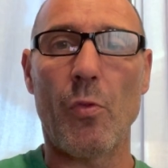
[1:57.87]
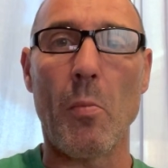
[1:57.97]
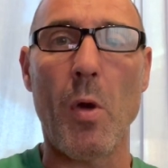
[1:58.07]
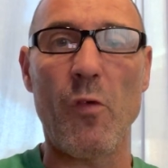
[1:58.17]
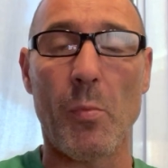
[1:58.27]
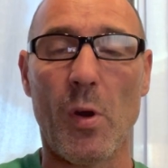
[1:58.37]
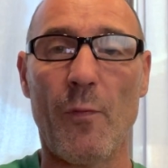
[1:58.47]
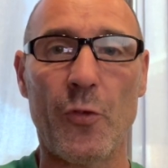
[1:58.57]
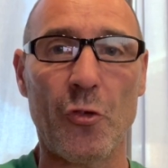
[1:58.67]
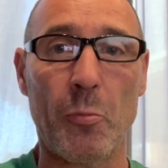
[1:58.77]
the movement
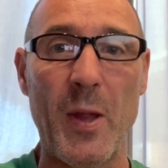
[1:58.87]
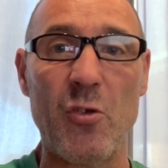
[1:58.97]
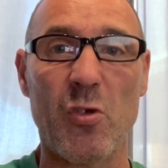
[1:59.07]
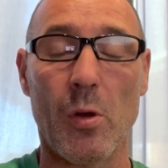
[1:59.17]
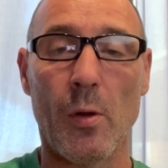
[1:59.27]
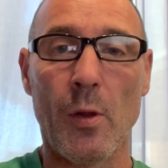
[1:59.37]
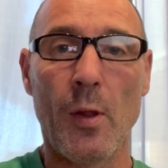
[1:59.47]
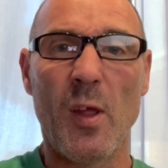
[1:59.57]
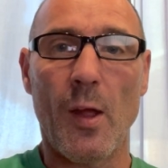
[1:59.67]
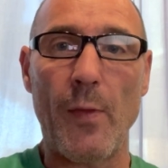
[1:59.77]
of the suspension,
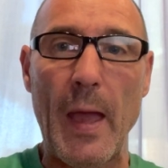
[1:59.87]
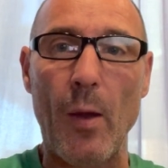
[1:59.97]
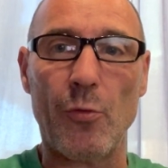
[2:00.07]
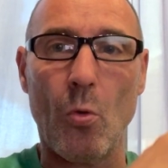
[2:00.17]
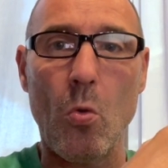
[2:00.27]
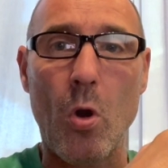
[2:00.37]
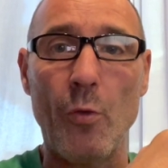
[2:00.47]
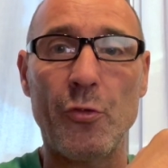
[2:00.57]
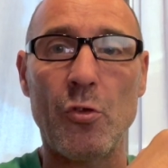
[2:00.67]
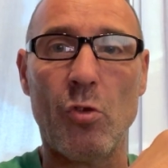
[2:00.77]
and now it's all
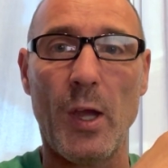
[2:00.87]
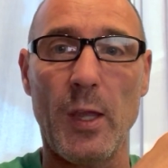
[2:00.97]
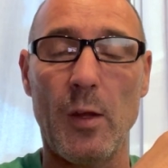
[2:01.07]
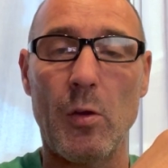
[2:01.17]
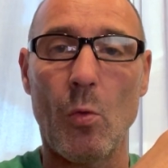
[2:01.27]
concentrated